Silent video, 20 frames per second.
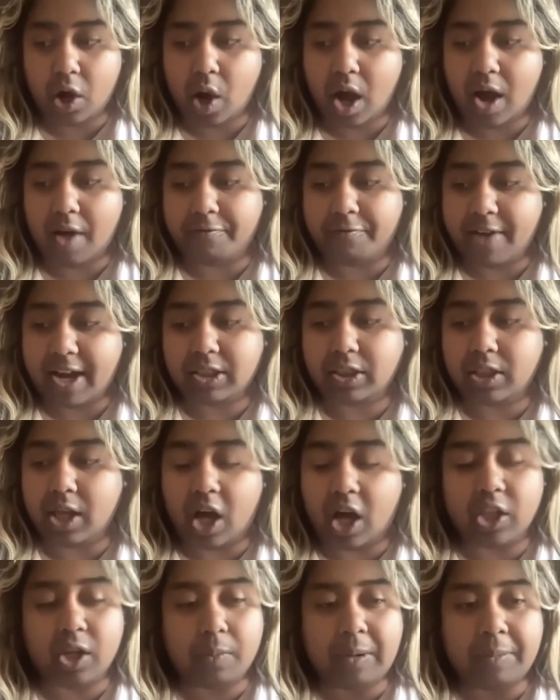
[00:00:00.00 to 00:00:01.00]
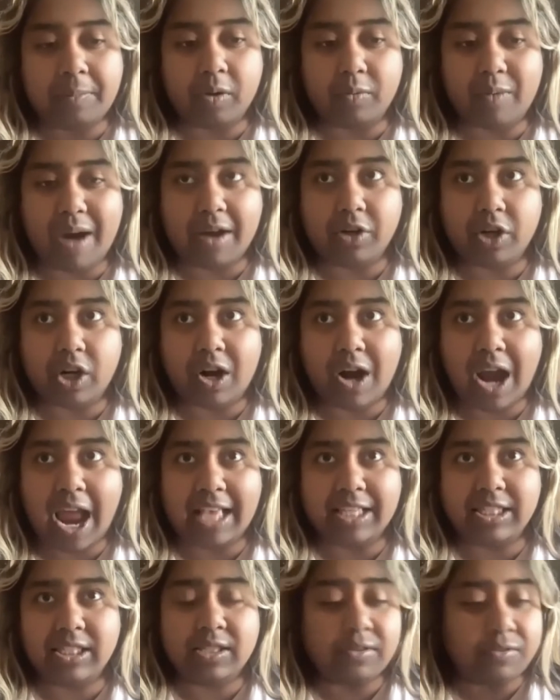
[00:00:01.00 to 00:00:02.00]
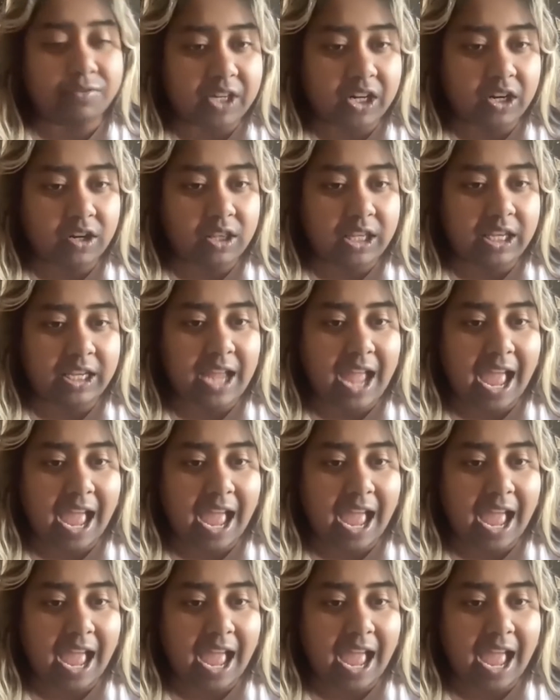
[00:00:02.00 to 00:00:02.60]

affect the other people around her as severely.